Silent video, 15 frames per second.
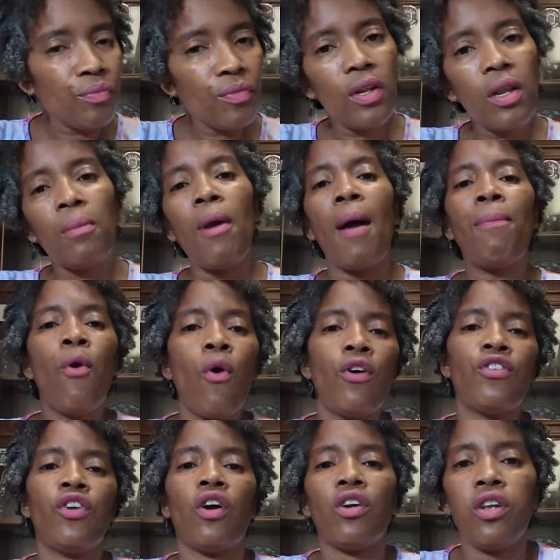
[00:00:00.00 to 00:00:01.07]
My
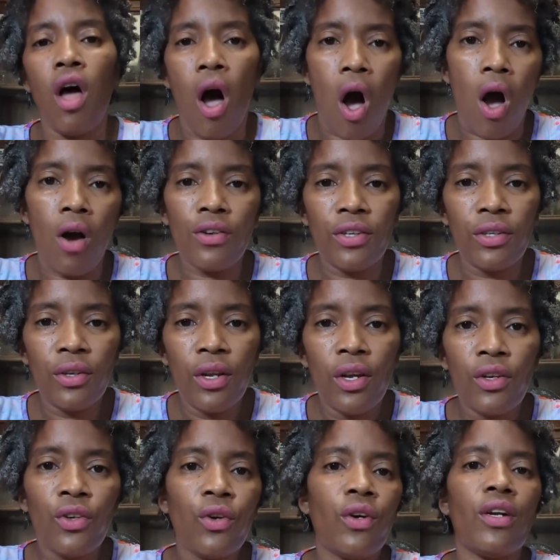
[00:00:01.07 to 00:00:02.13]
pores are clogged.
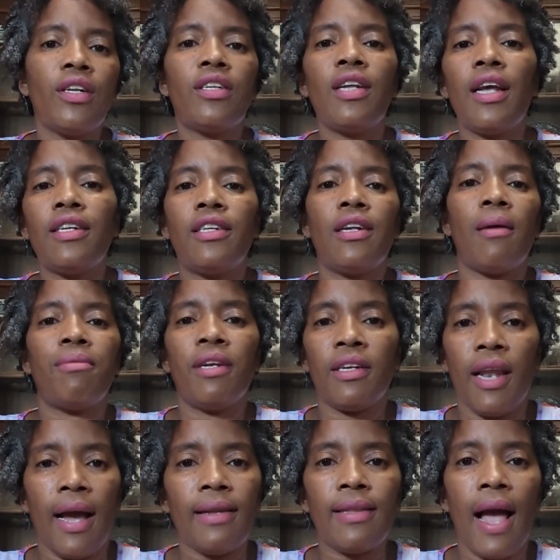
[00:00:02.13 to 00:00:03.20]
You're going to say something
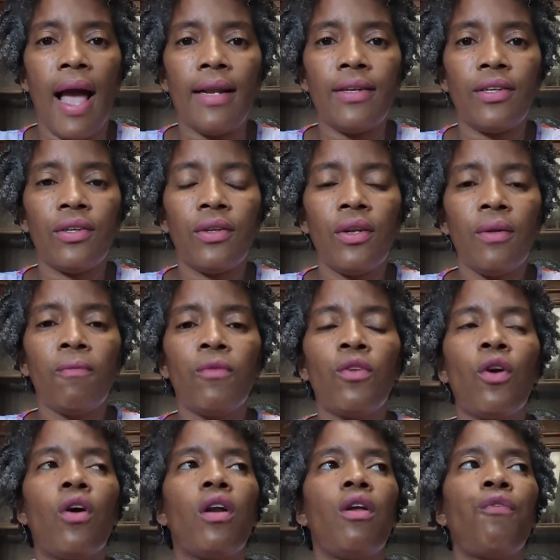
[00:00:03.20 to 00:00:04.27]
like that.
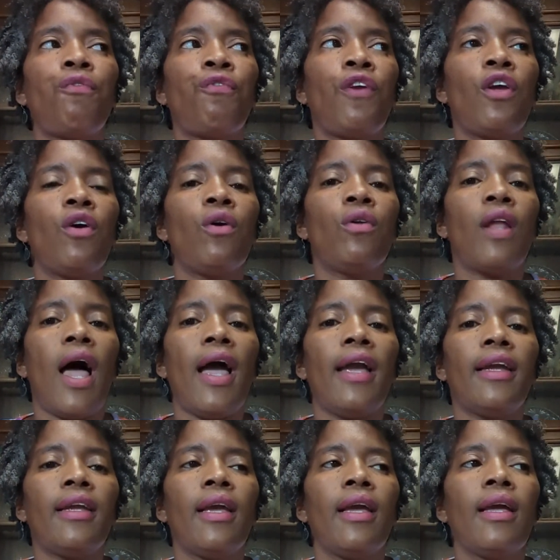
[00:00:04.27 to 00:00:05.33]
You're going to feel
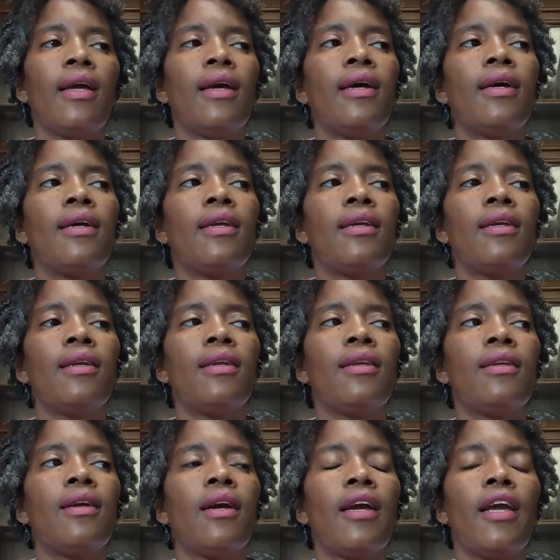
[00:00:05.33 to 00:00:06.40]
like
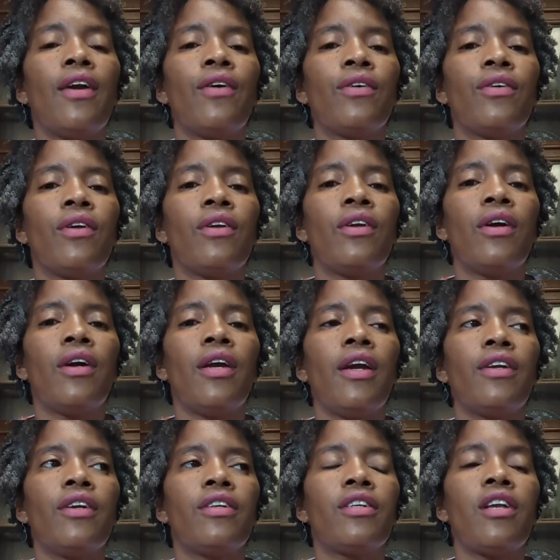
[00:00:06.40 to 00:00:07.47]

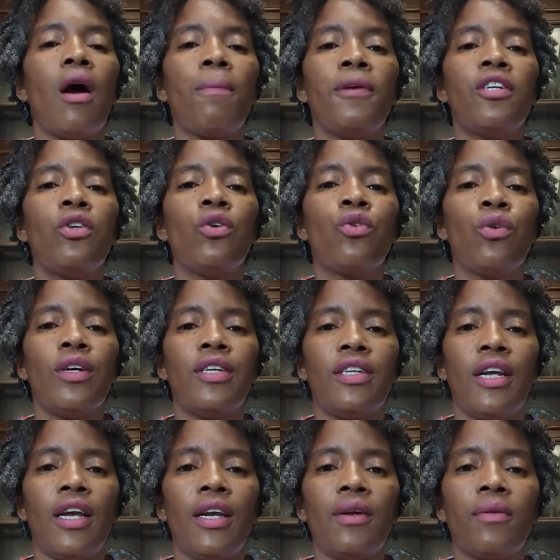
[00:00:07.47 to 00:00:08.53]
your scalp is too
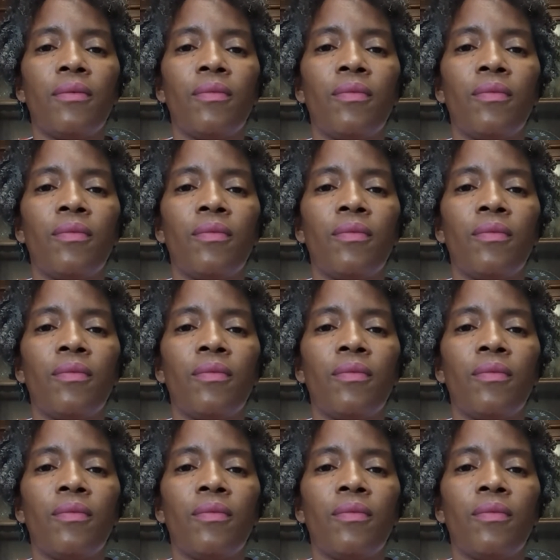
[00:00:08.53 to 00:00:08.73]
greasy.